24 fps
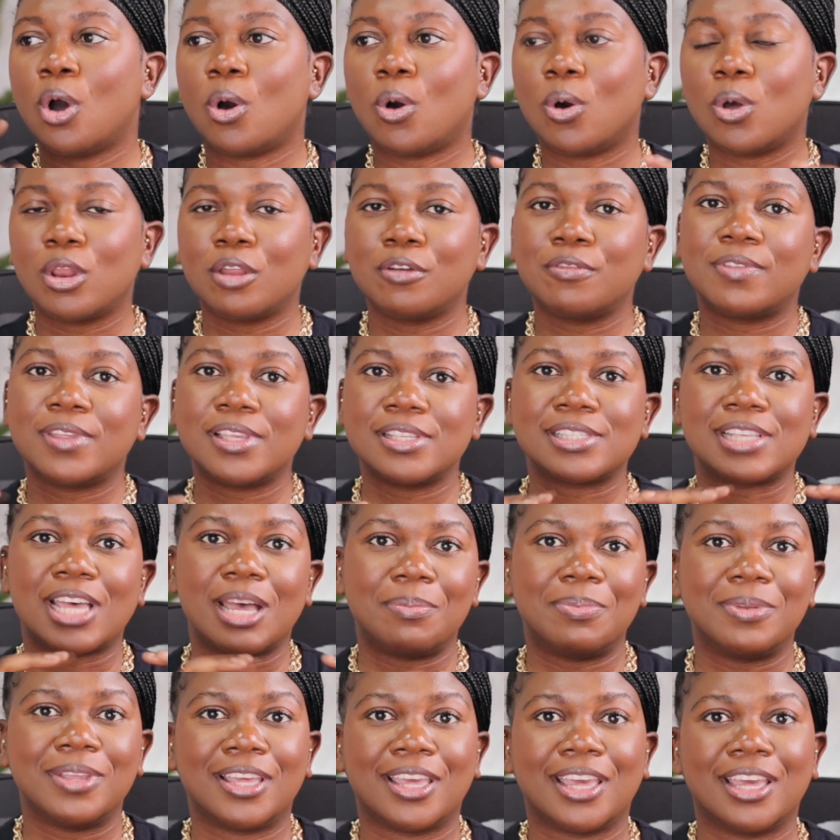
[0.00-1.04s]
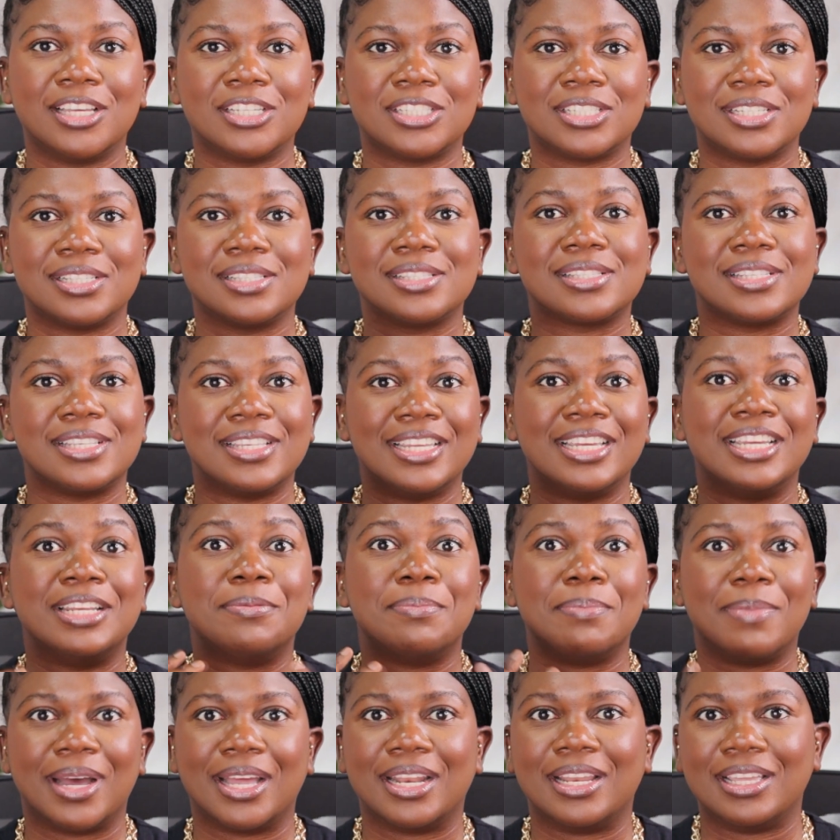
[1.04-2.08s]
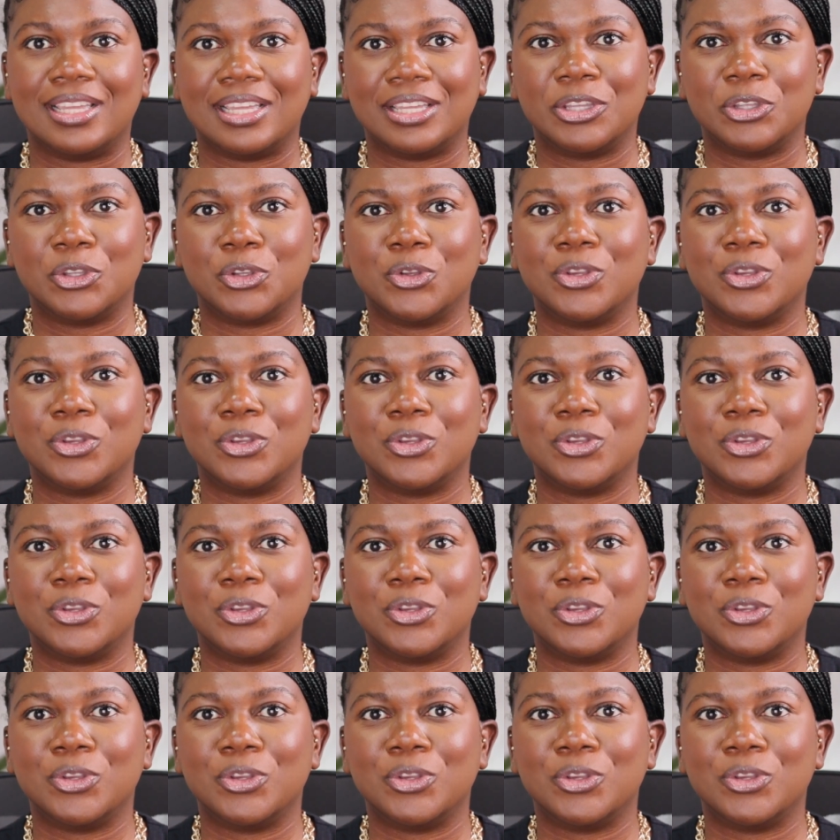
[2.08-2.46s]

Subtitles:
all of these applications need money.